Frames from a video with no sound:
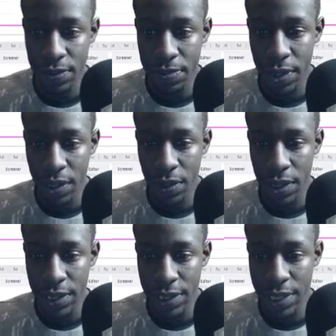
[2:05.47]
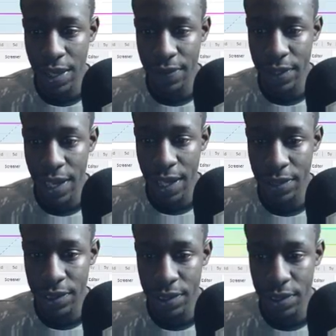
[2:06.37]
Bitcoin is
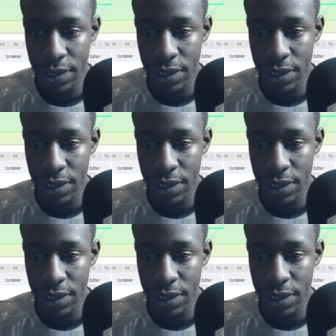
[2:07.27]
7,000.